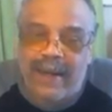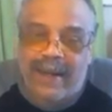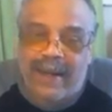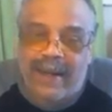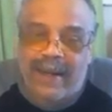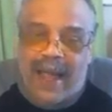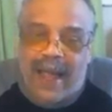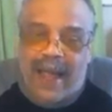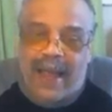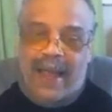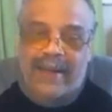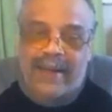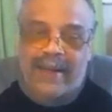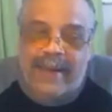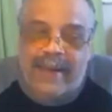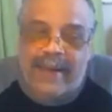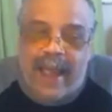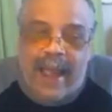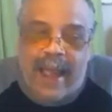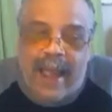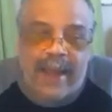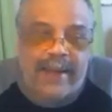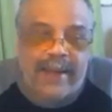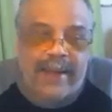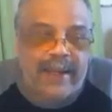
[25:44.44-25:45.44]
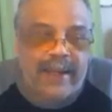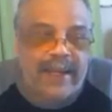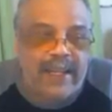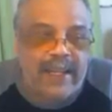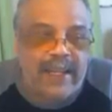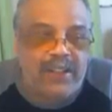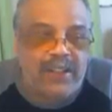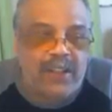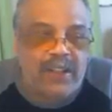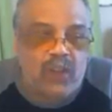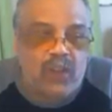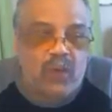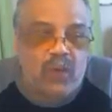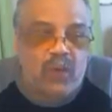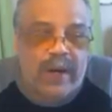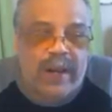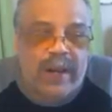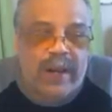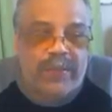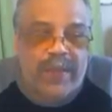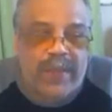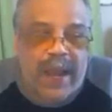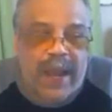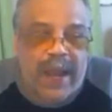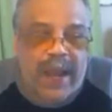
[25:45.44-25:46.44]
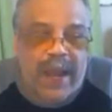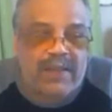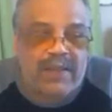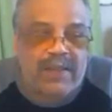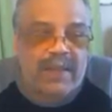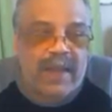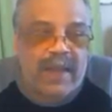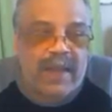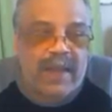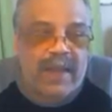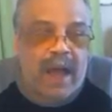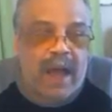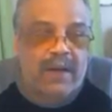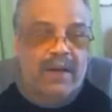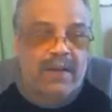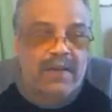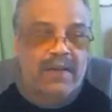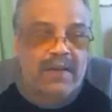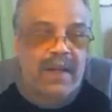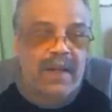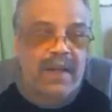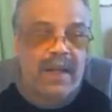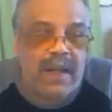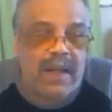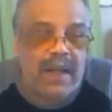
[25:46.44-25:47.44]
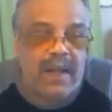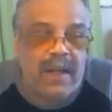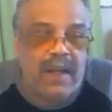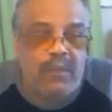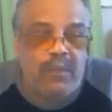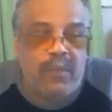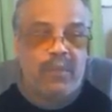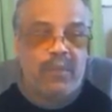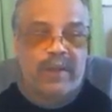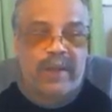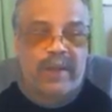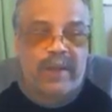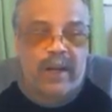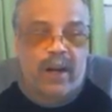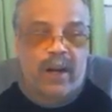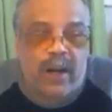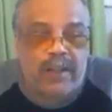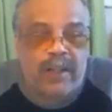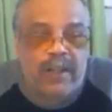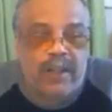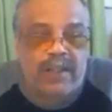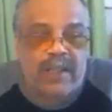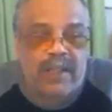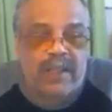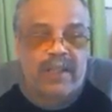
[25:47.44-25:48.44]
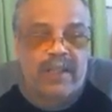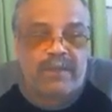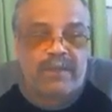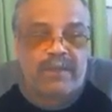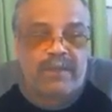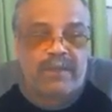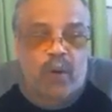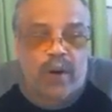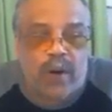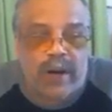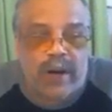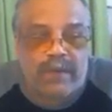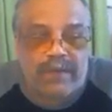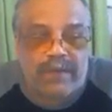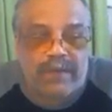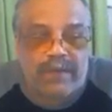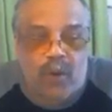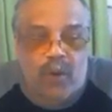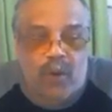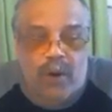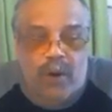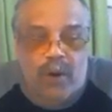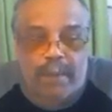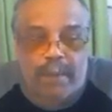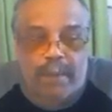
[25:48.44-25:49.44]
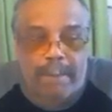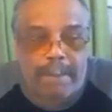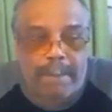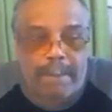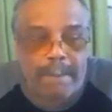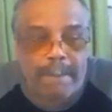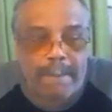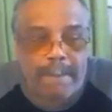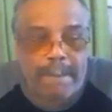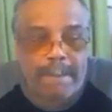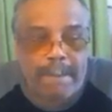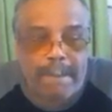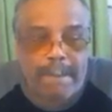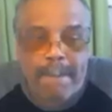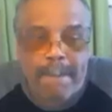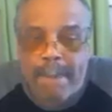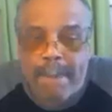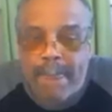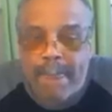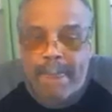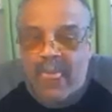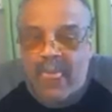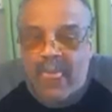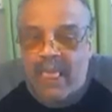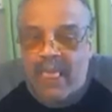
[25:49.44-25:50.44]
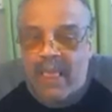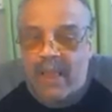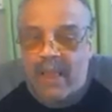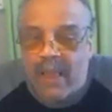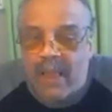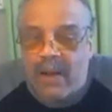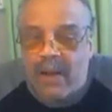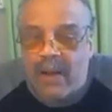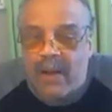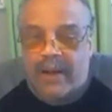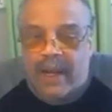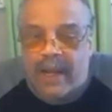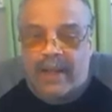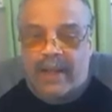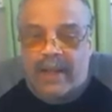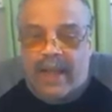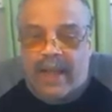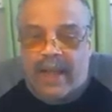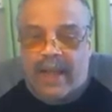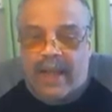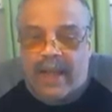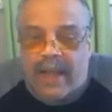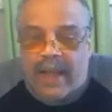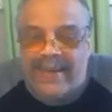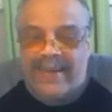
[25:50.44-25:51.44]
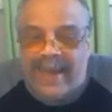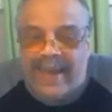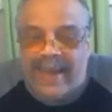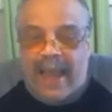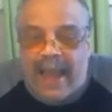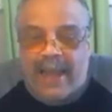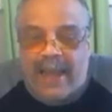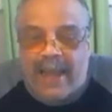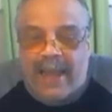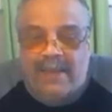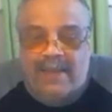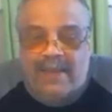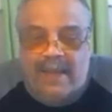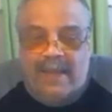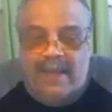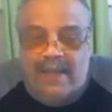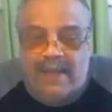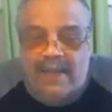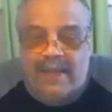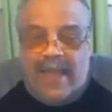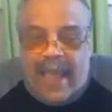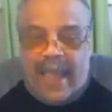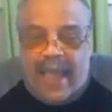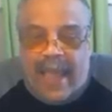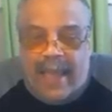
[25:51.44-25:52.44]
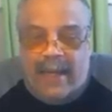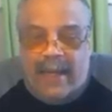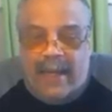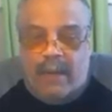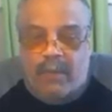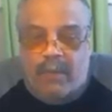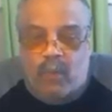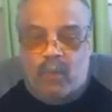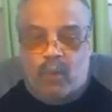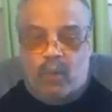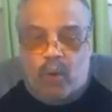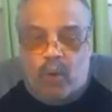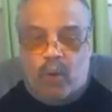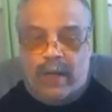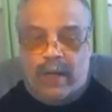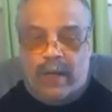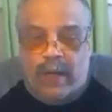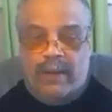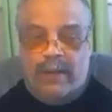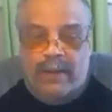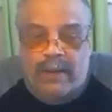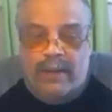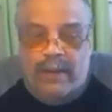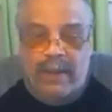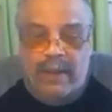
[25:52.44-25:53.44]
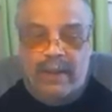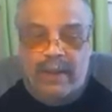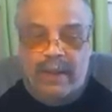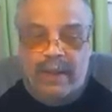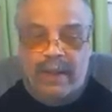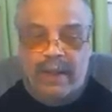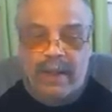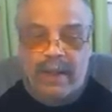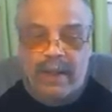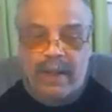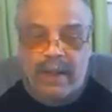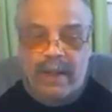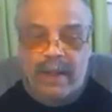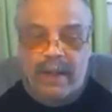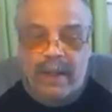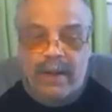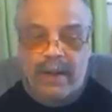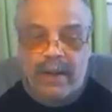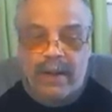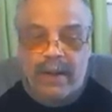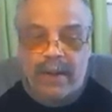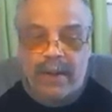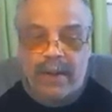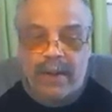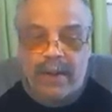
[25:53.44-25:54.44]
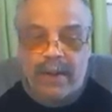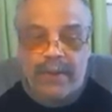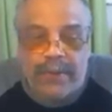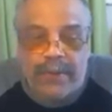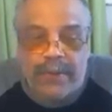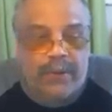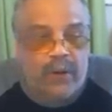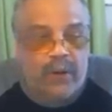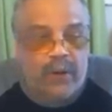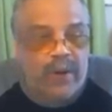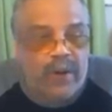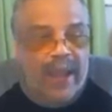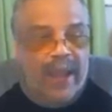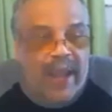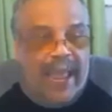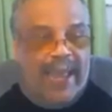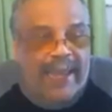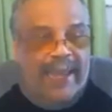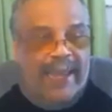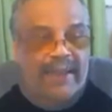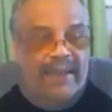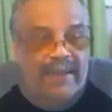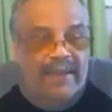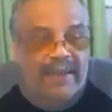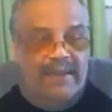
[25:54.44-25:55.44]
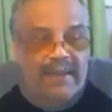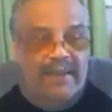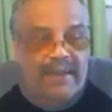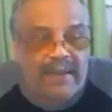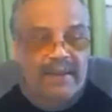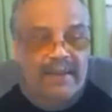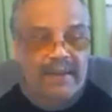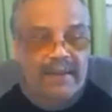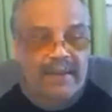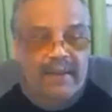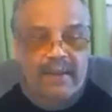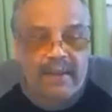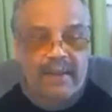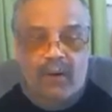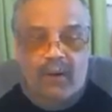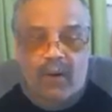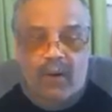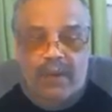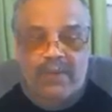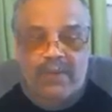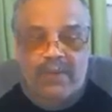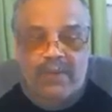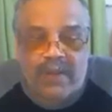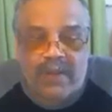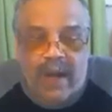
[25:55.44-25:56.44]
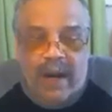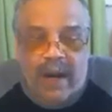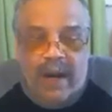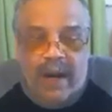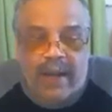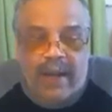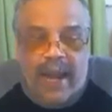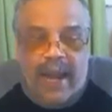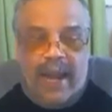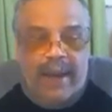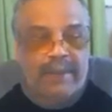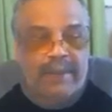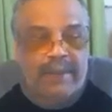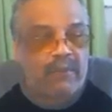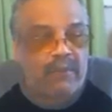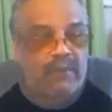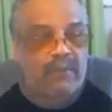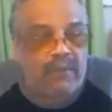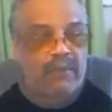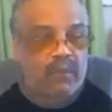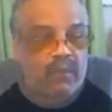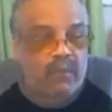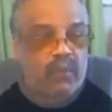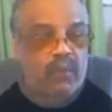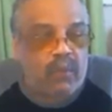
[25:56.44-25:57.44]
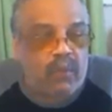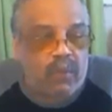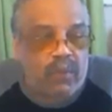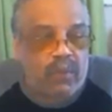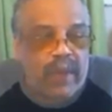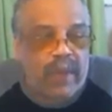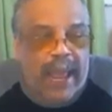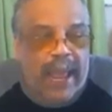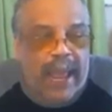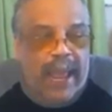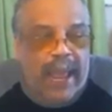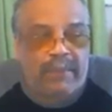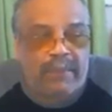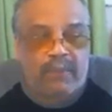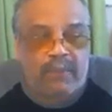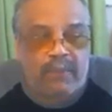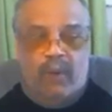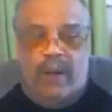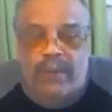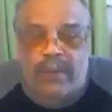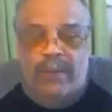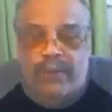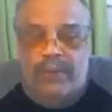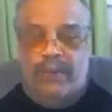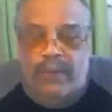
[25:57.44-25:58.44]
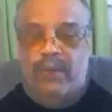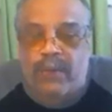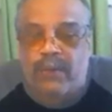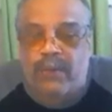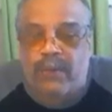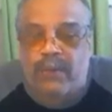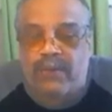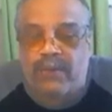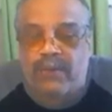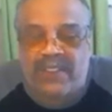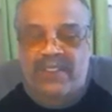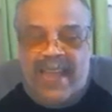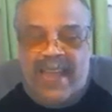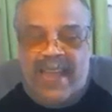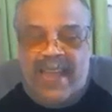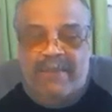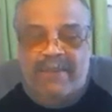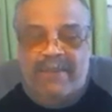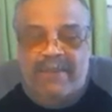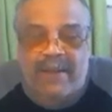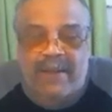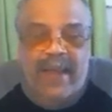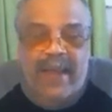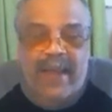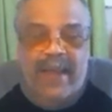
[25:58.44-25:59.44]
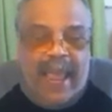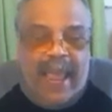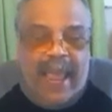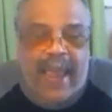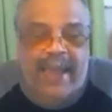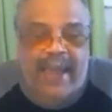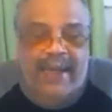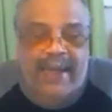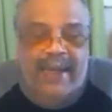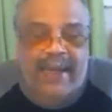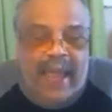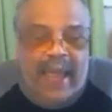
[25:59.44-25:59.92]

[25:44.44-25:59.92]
line 9, and get your $20,000. Put that on your 1040 form. Okay, line 9 says add up 1 through 8. I'm sorry, line 8, 1 through 7, and